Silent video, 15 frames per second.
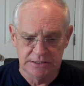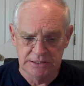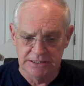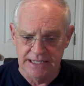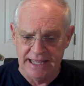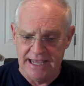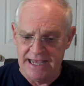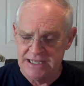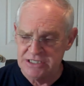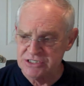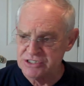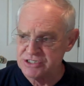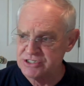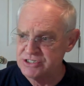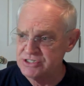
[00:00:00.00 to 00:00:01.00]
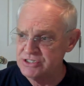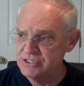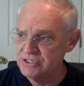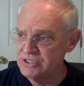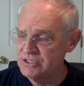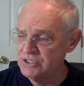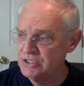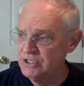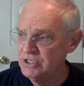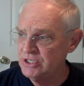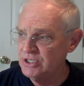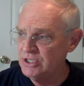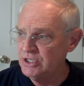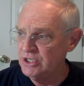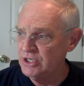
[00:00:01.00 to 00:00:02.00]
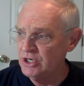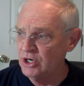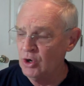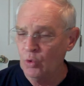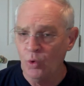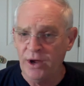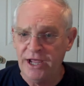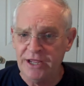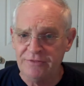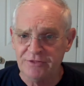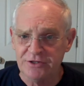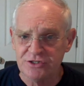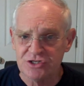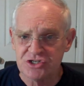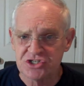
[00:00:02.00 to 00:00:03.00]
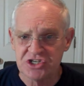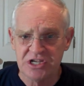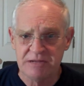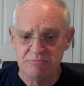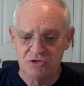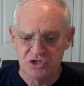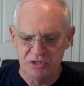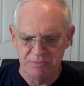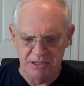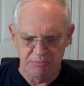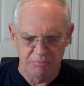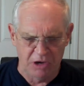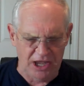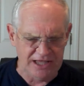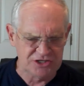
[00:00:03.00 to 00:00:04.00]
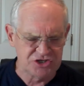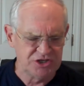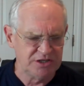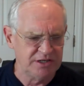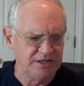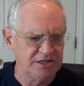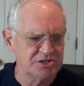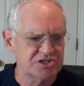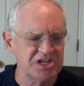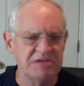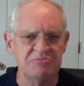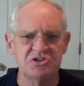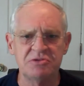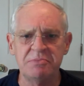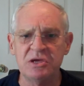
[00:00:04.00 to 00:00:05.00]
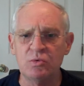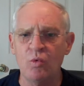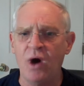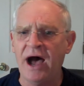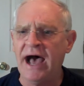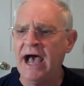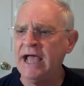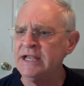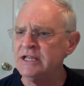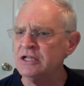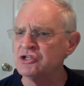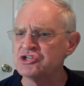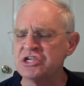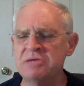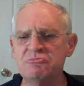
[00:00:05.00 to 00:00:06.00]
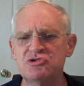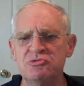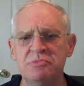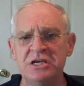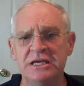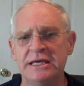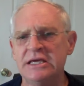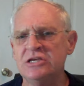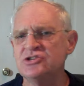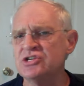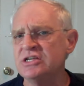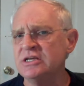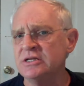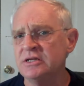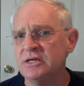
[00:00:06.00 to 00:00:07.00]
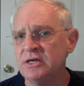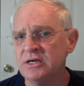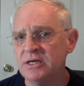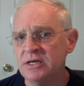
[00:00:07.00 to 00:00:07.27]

lies a way that seems to be pleasant, and it seems to be wide, and it seems to be easy, and